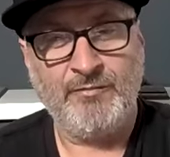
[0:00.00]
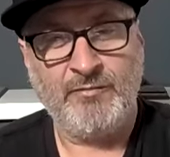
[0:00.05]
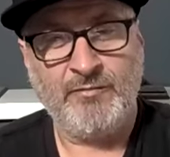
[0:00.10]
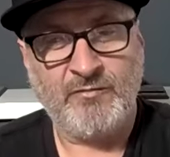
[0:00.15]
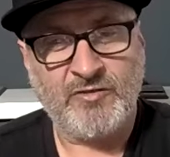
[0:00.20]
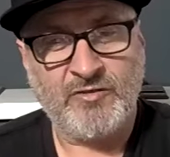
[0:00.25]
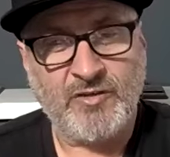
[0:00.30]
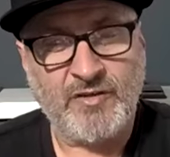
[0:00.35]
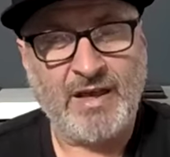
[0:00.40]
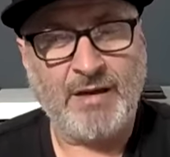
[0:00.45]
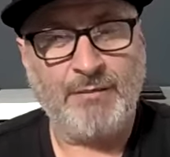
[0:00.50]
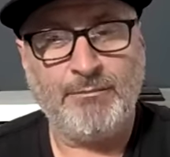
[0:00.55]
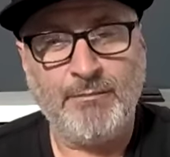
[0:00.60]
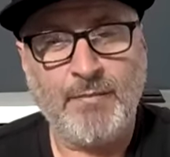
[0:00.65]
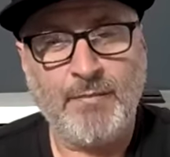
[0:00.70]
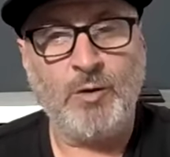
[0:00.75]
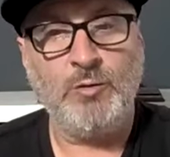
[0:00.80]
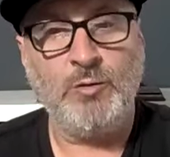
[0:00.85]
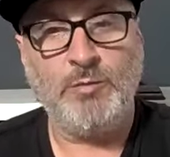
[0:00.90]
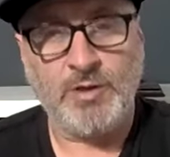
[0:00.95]
So that
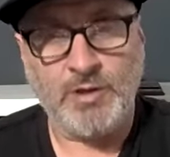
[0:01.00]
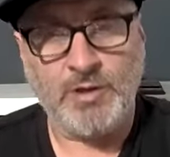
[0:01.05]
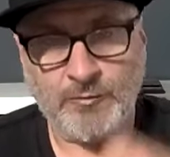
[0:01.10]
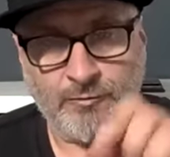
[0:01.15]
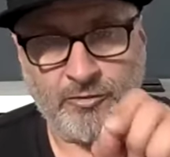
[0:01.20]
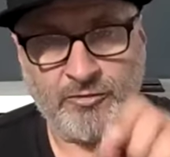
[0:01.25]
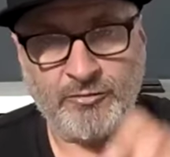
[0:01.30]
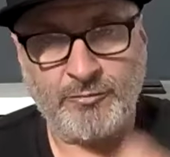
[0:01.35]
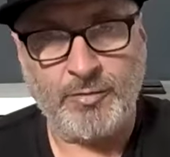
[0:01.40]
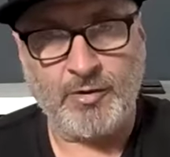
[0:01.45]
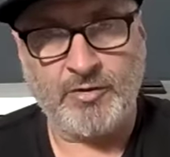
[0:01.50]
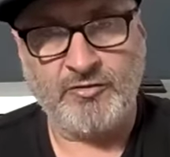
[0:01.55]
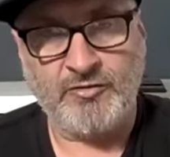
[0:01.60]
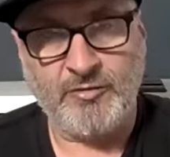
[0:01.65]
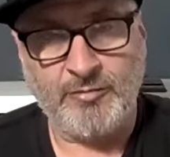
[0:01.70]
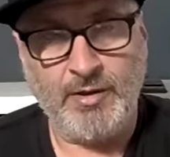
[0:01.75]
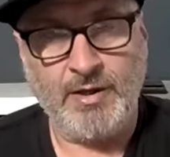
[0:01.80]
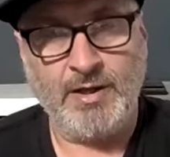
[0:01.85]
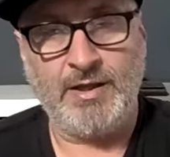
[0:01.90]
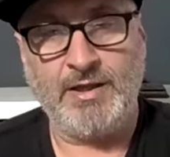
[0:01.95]
moment of
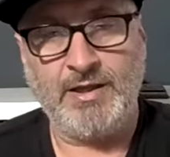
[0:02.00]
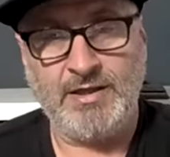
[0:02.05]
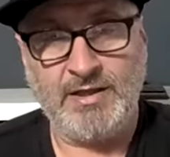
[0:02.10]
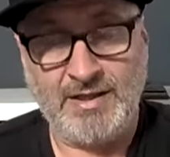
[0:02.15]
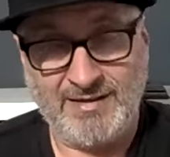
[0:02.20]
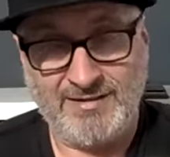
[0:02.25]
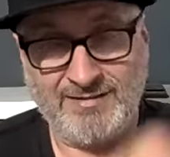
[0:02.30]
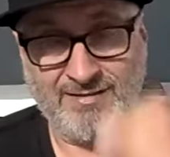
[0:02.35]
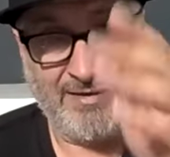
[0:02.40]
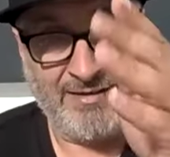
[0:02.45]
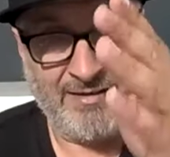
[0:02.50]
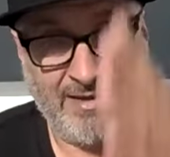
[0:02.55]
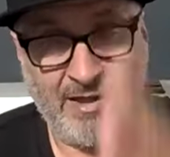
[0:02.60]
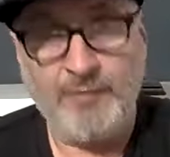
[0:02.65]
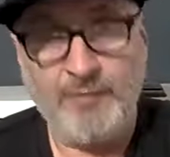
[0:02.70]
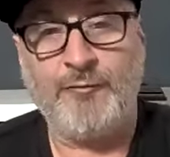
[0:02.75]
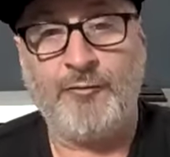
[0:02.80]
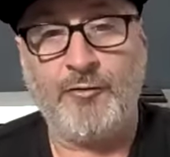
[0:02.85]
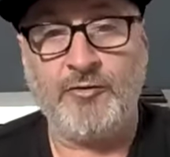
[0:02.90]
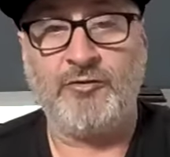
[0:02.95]
responsibility is the
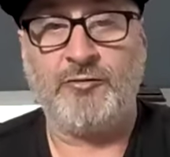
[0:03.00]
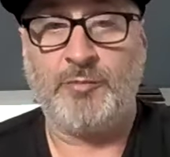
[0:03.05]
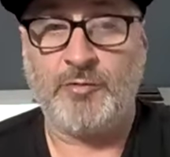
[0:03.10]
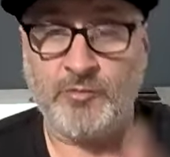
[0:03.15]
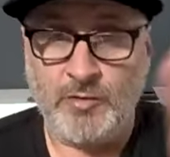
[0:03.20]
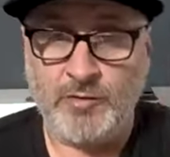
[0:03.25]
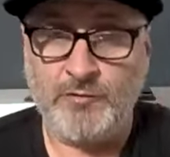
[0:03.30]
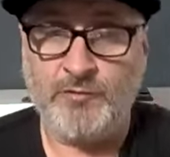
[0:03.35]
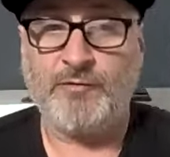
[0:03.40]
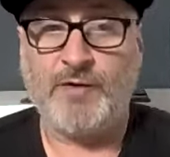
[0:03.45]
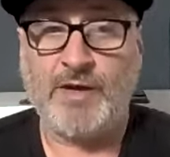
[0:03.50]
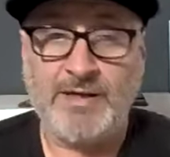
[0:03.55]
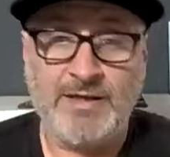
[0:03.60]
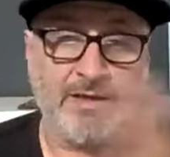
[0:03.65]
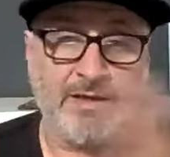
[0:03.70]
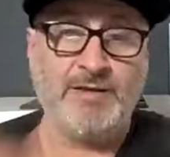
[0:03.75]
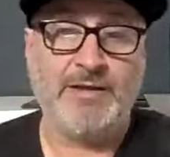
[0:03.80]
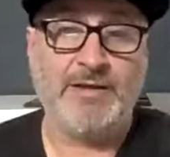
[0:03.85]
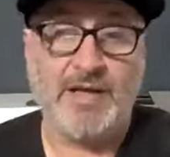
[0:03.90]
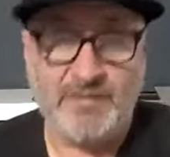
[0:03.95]
difference between fate
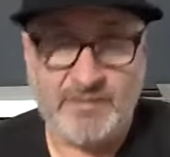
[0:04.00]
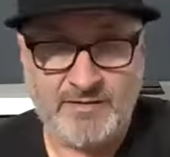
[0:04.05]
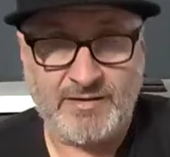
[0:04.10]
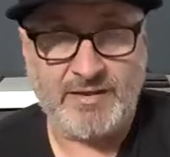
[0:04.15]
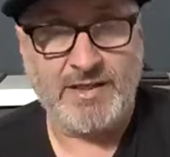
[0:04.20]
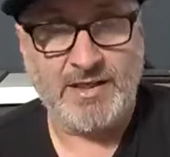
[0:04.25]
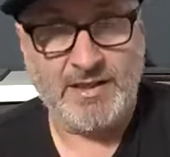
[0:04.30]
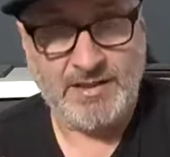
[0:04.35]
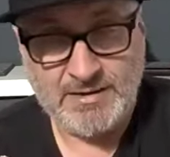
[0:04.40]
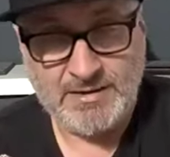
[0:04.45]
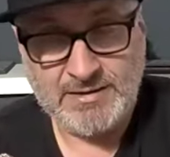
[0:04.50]
and destiny.